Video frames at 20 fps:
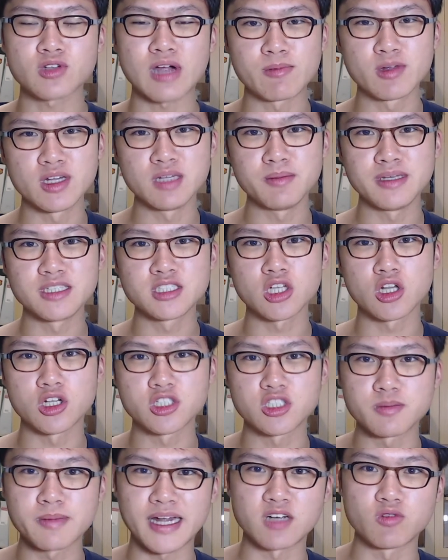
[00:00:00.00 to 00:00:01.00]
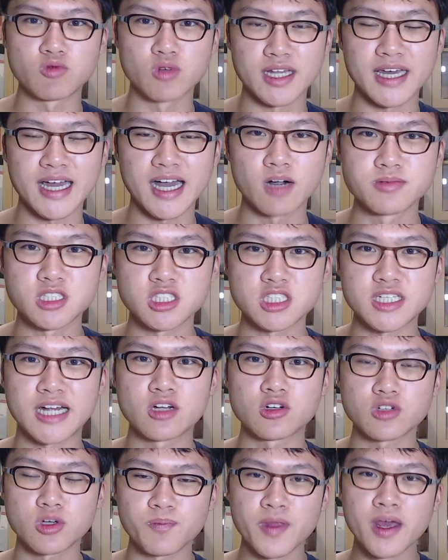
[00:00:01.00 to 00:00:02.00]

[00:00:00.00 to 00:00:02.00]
It really means a lot to me, and it really helps the channel grow.